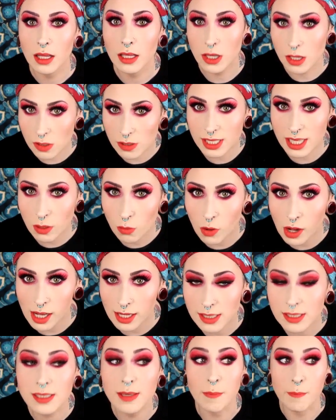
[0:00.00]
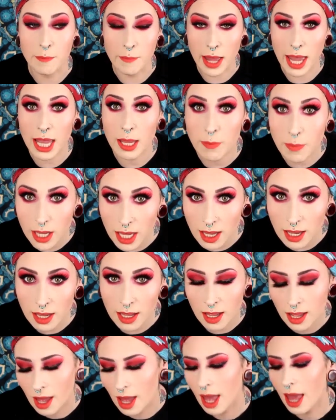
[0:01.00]
use it once,
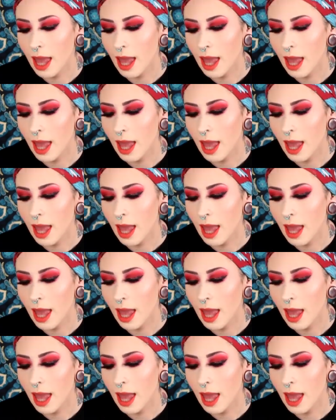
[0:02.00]
maybe.